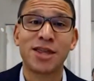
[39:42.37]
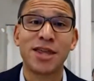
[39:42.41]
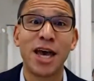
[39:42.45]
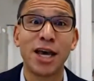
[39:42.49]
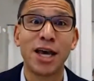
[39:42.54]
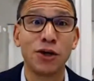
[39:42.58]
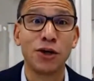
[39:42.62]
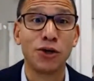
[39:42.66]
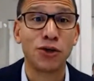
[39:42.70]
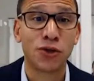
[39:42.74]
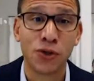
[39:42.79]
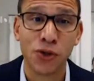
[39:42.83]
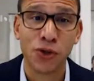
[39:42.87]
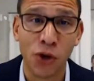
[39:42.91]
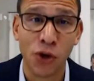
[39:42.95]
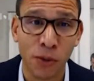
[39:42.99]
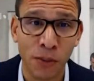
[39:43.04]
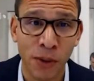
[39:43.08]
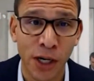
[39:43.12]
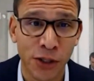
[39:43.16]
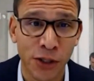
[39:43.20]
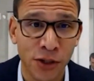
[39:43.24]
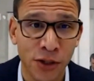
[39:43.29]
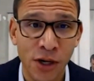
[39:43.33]
thank you so
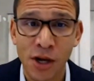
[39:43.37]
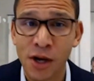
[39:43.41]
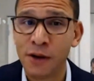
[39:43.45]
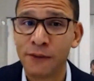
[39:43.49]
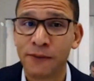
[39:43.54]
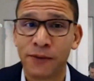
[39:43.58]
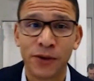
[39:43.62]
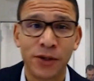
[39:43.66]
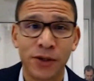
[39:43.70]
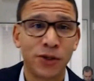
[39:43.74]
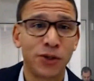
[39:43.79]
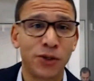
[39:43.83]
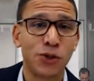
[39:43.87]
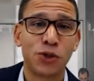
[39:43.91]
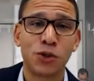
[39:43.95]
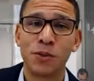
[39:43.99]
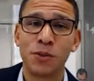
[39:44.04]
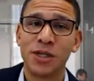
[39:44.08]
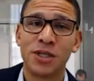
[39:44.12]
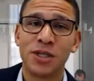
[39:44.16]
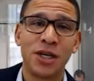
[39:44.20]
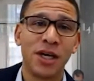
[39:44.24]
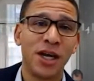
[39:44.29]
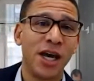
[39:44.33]
much for introducing
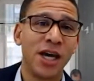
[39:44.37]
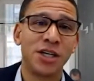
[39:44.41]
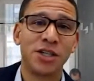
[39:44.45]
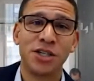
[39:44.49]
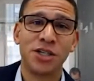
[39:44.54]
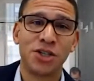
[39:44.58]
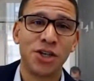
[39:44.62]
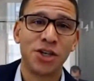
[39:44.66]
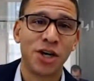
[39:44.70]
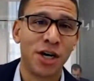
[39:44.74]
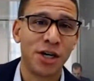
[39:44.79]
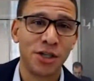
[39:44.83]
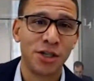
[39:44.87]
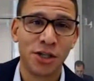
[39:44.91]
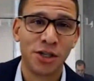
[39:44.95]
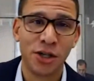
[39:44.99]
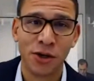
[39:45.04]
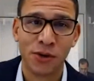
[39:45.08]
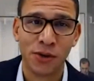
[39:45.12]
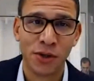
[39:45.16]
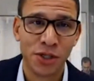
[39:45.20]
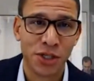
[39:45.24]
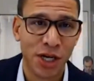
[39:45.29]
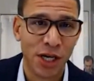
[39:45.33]
me to Agent John Doe
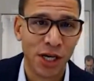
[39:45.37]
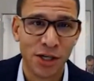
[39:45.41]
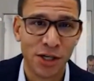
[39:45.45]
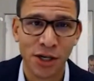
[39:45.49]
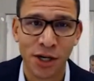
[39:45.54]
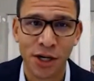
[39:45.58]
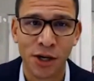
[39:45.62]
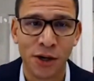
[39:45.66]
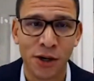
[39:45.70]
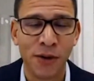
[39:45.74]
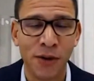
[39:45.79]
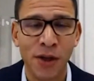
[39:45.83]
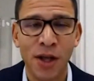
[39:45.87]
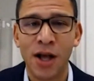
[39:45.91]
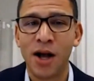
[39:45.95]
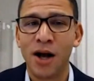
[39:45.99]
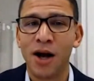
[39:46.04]
or Jane Doe.